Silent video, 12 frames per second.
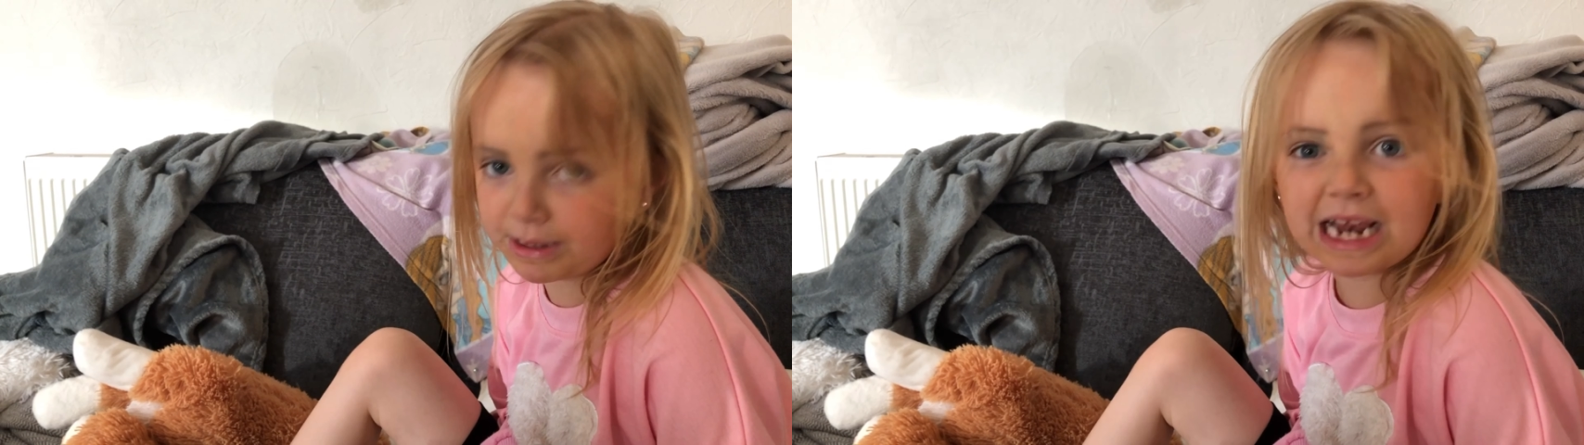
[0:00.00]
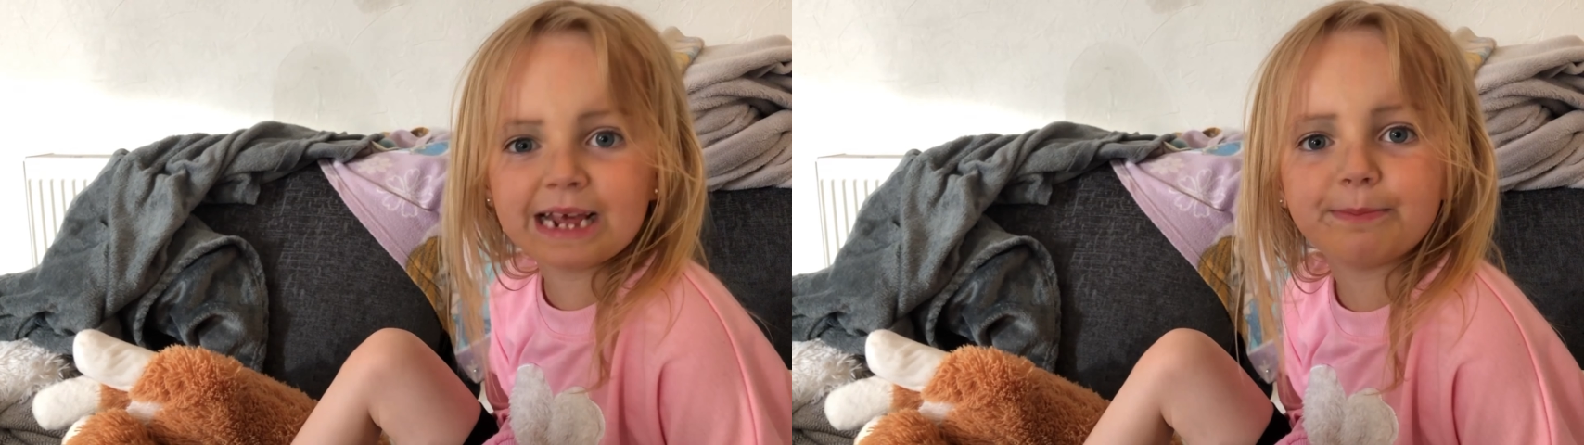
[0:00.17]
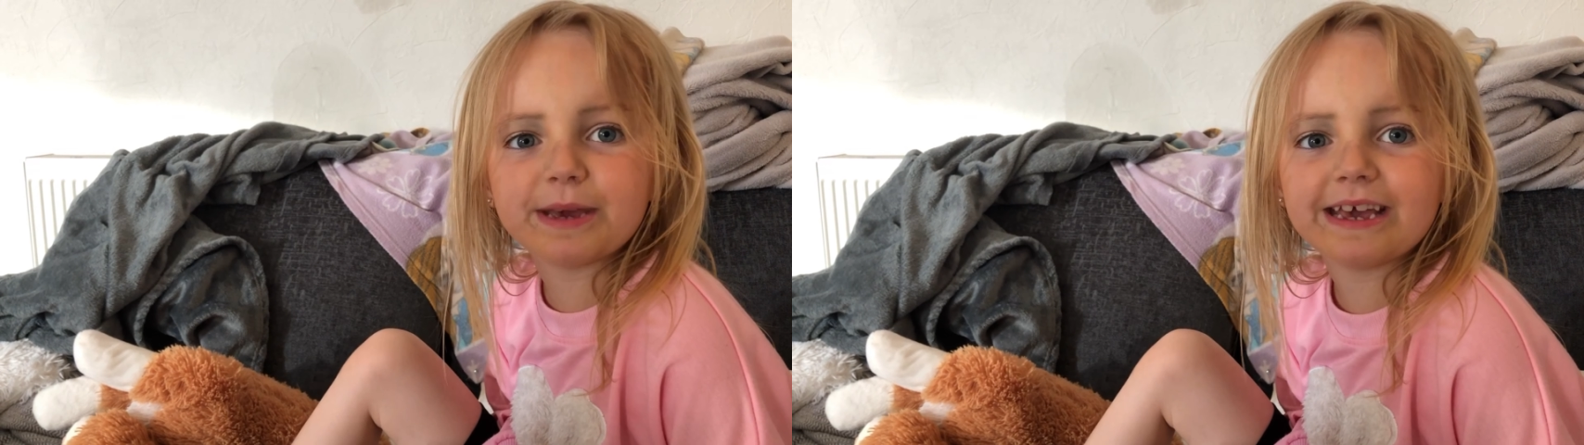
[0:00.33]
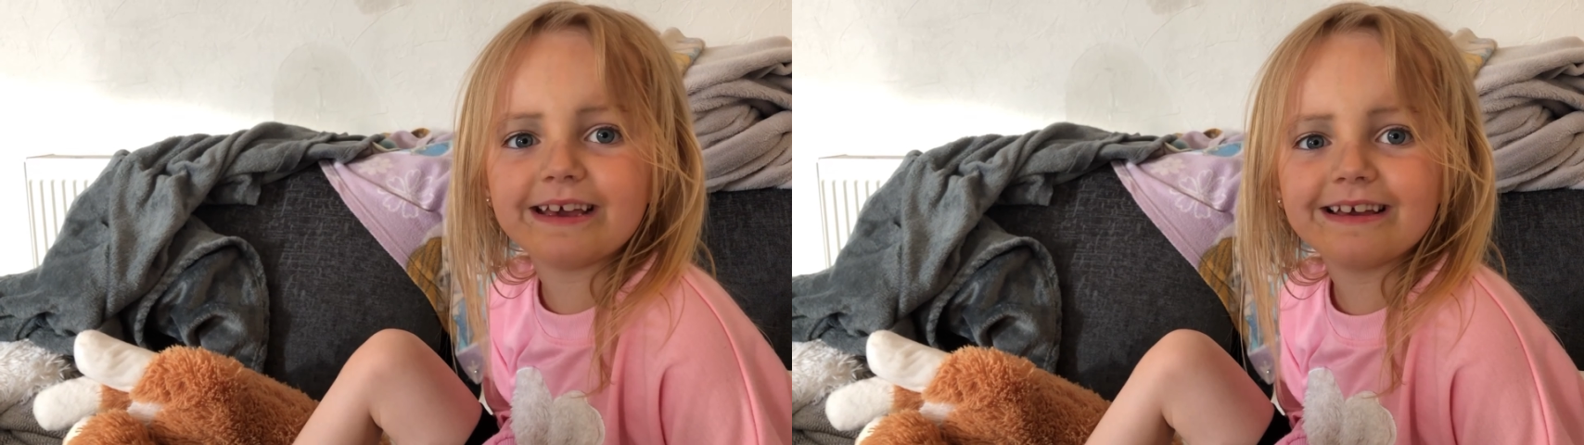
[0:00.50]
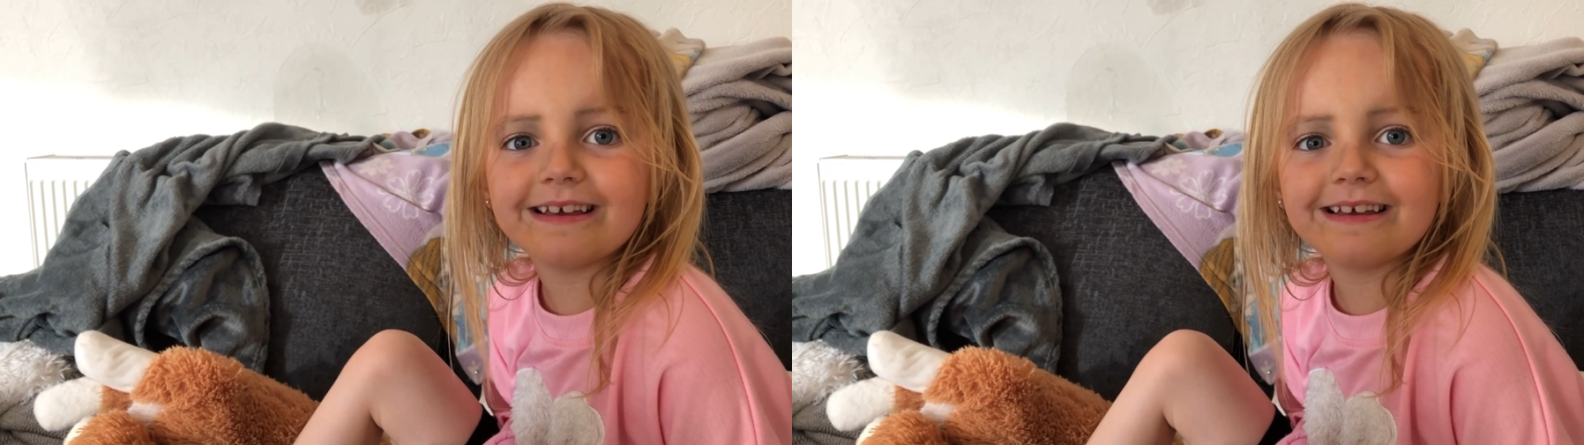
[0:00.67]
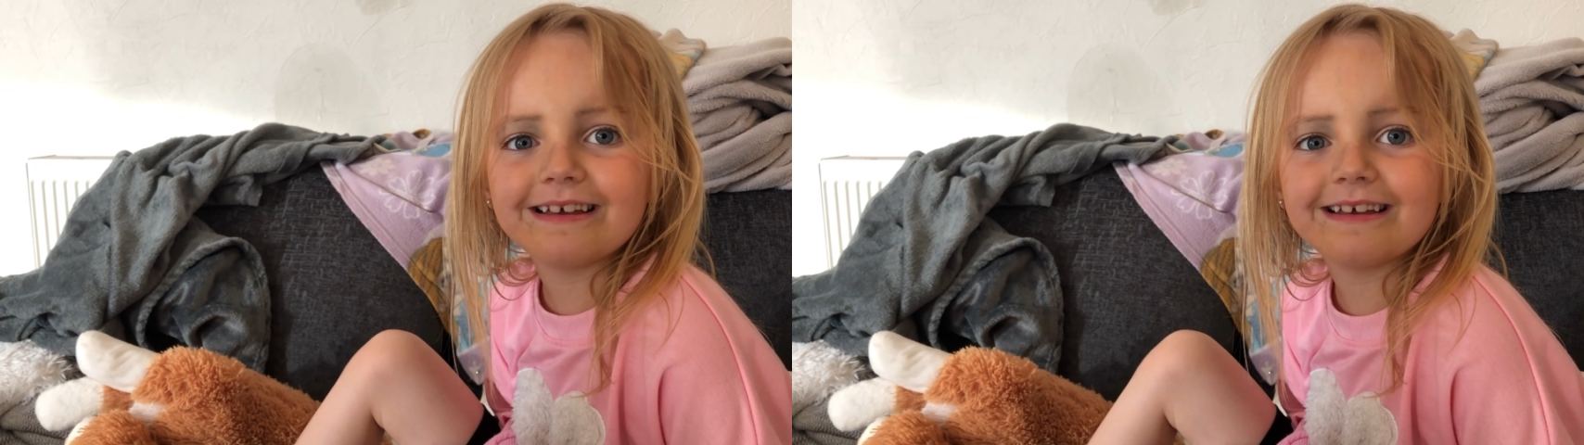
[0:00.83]
Billy Bee.
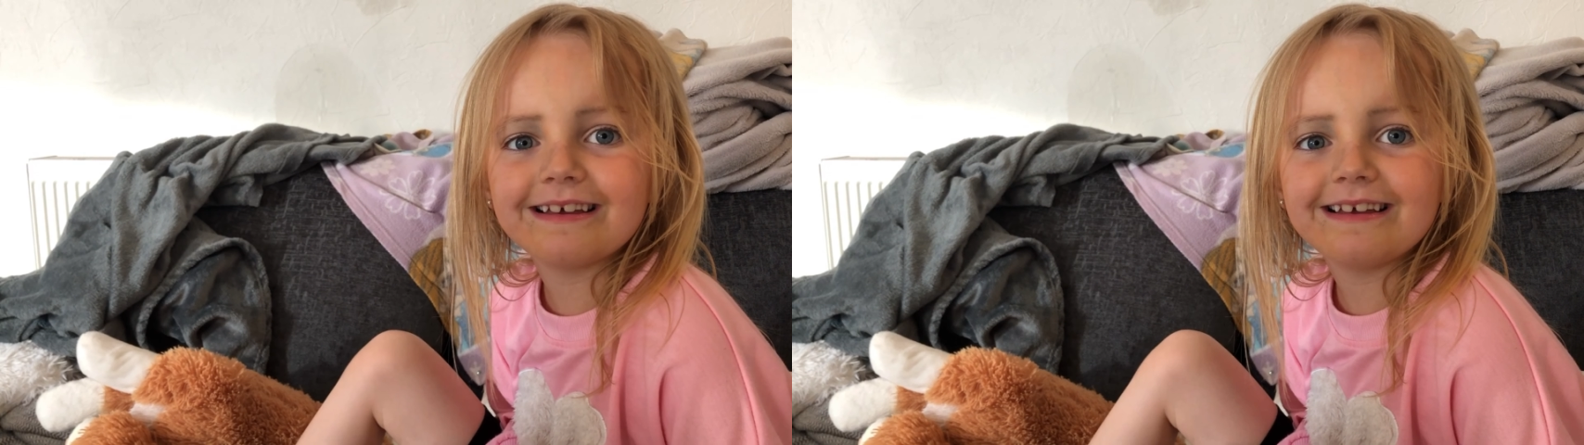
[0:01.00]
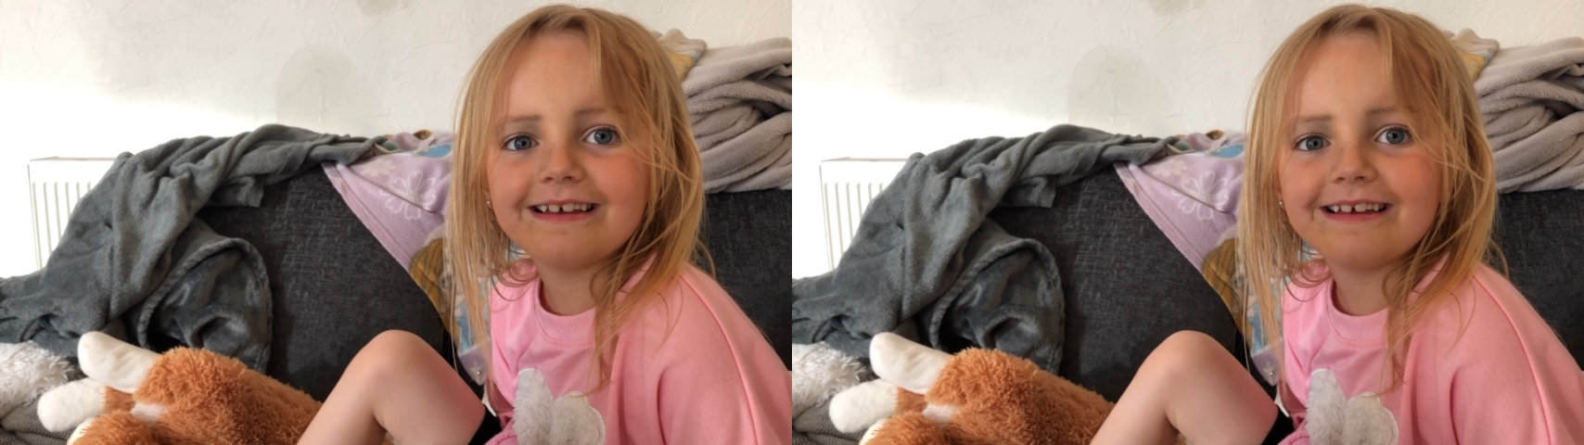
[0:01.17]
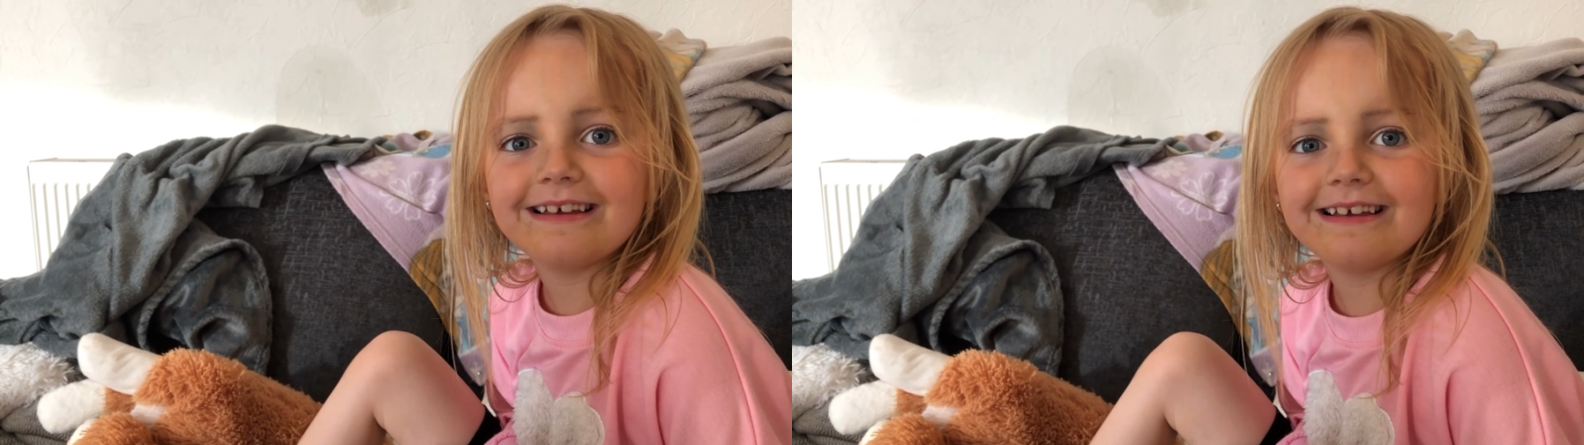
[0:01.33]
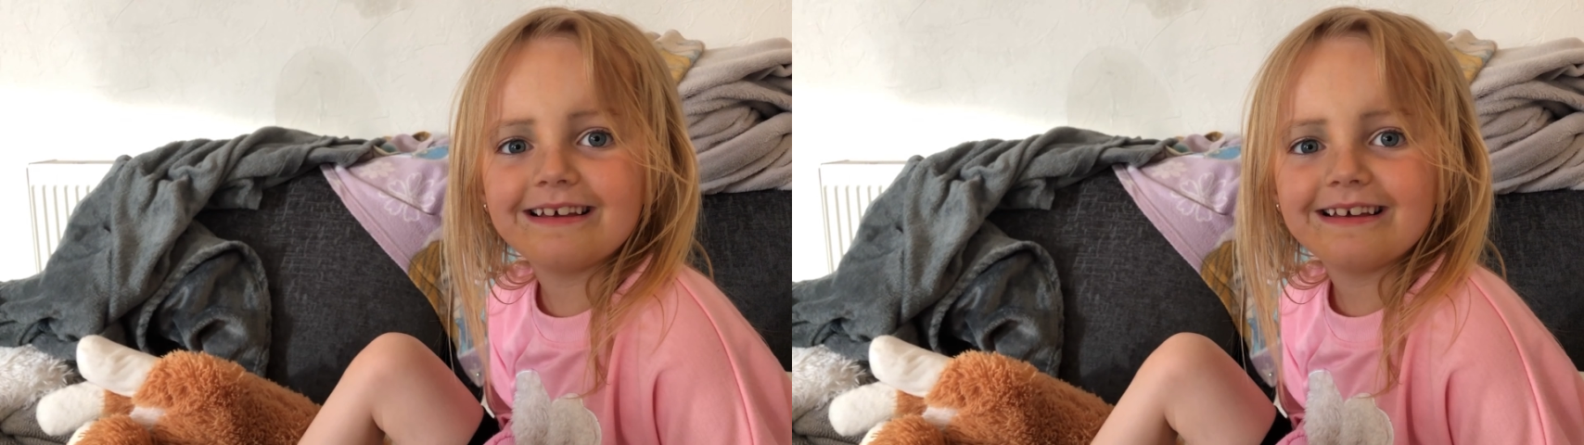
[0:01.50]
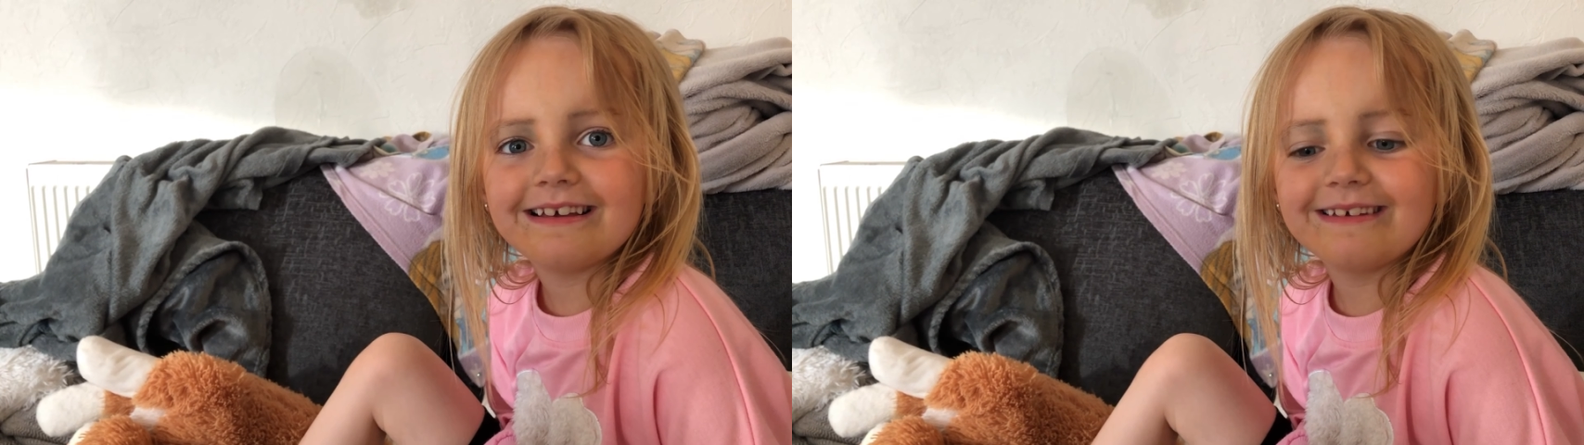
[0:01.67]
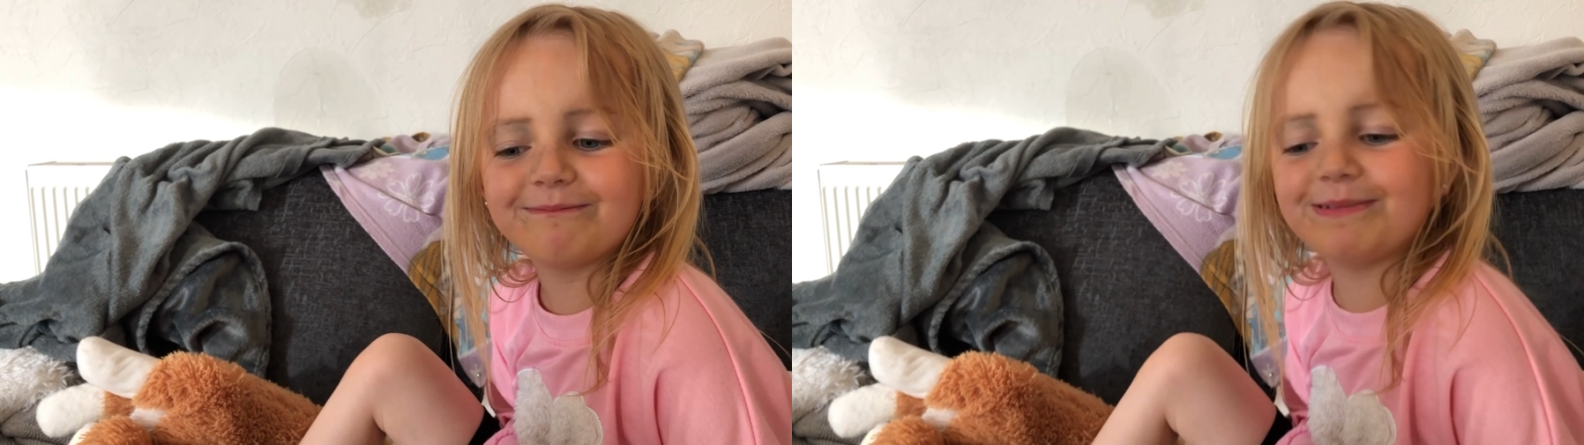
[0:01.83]
Oh, I like that one.